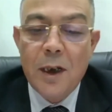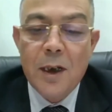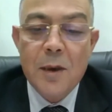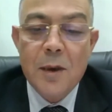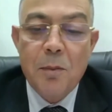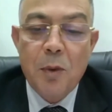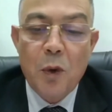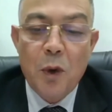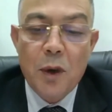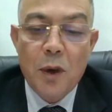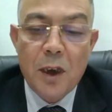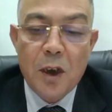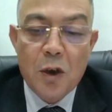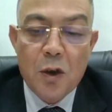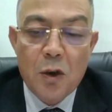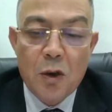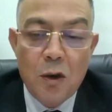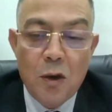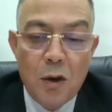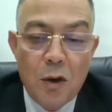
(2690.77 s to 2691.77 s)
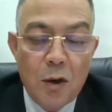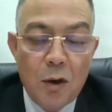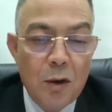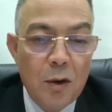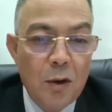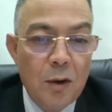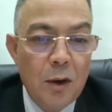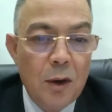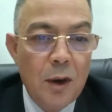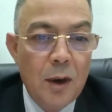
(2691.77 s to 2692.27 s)
pressure on
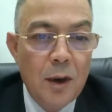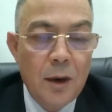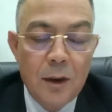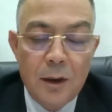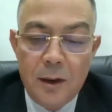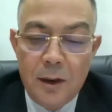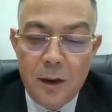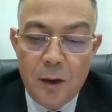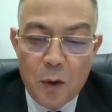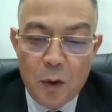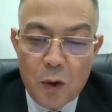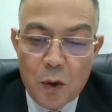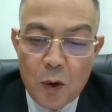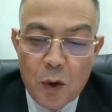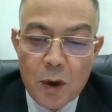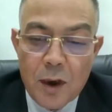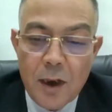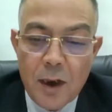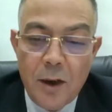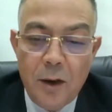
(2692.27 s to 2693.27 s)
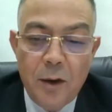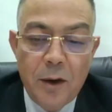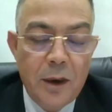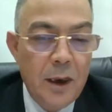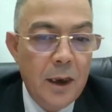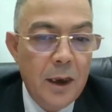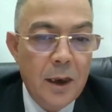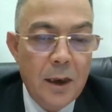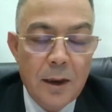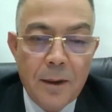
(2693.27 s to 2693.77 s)
those marine
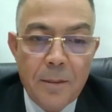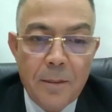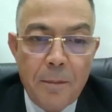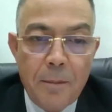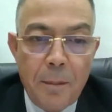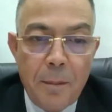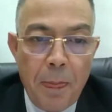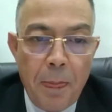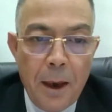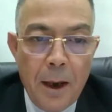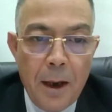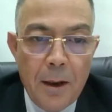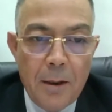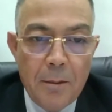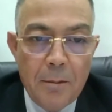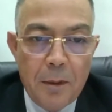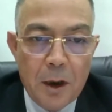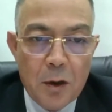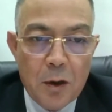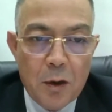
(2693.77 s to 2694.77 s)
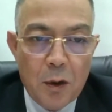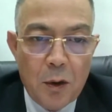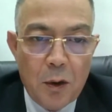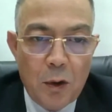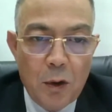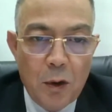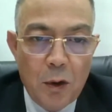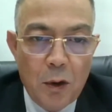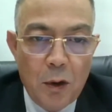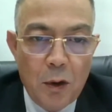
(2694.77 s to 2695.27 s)
and maritime systems,
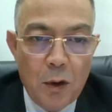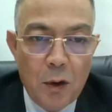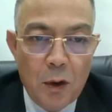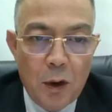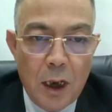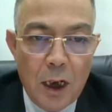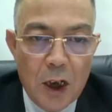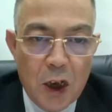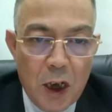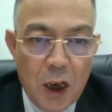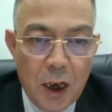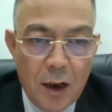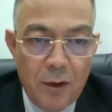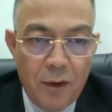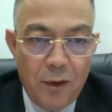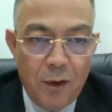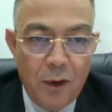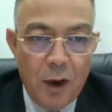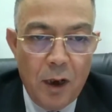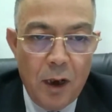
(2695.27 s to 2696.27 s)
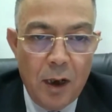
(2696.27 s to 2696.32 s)
namely